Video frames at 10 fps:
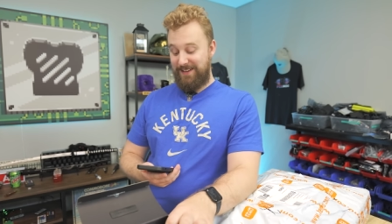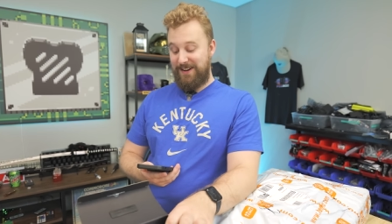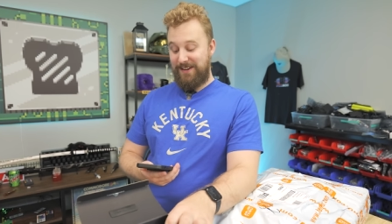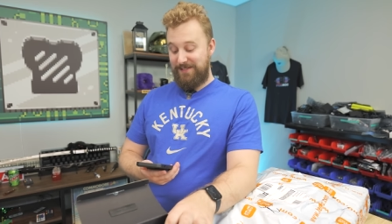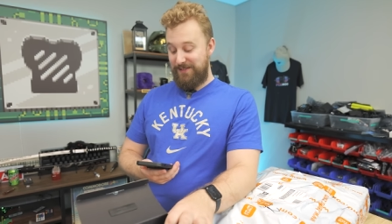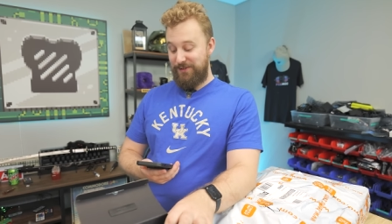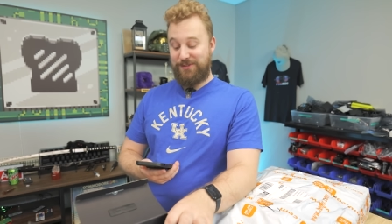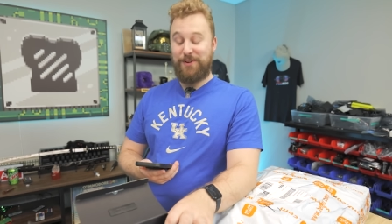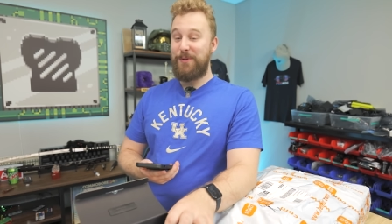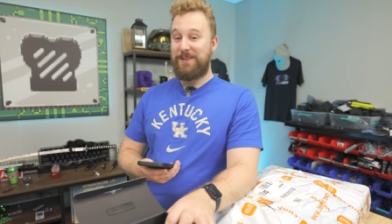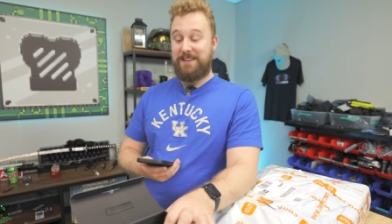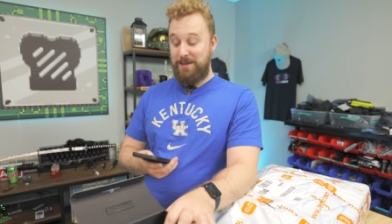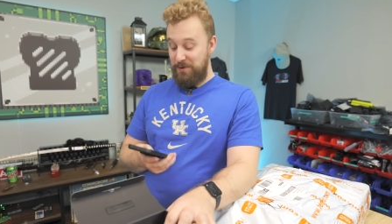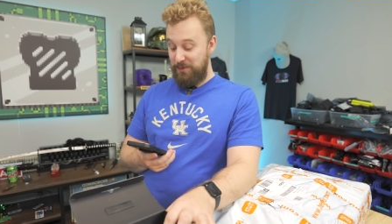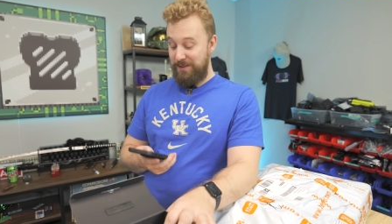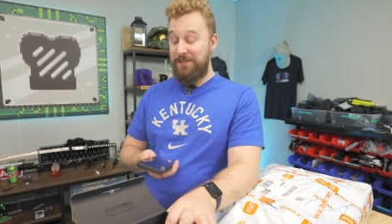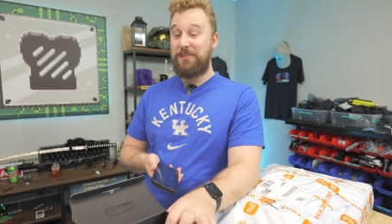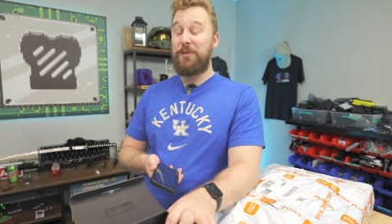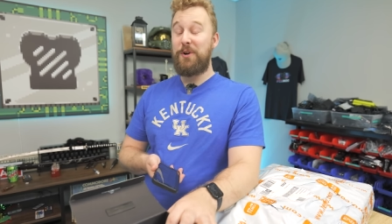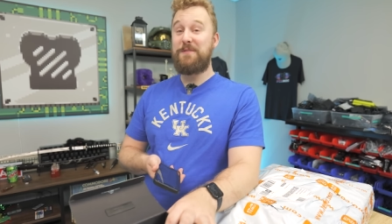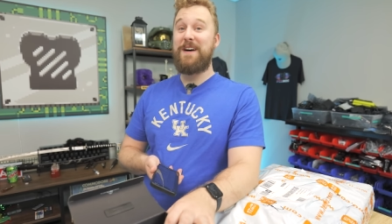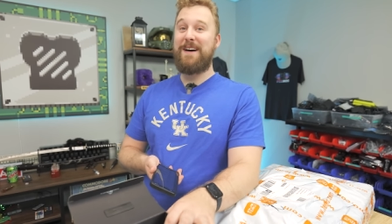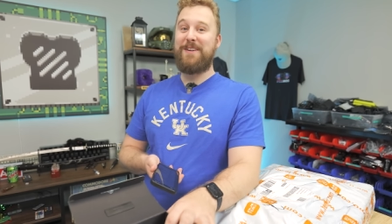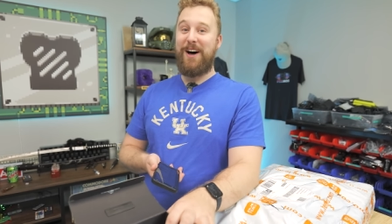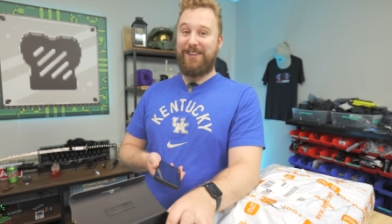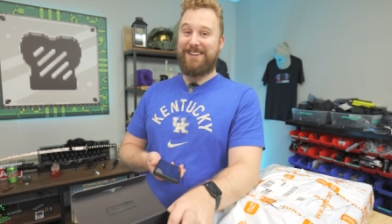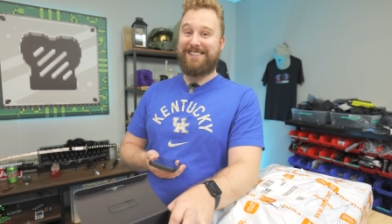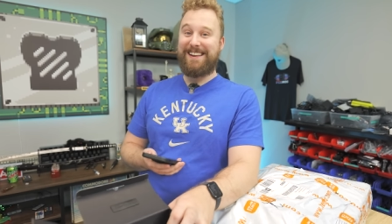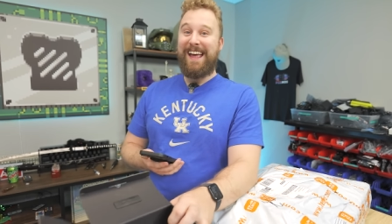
Y'all just don't know what Temu's worth. This is $35.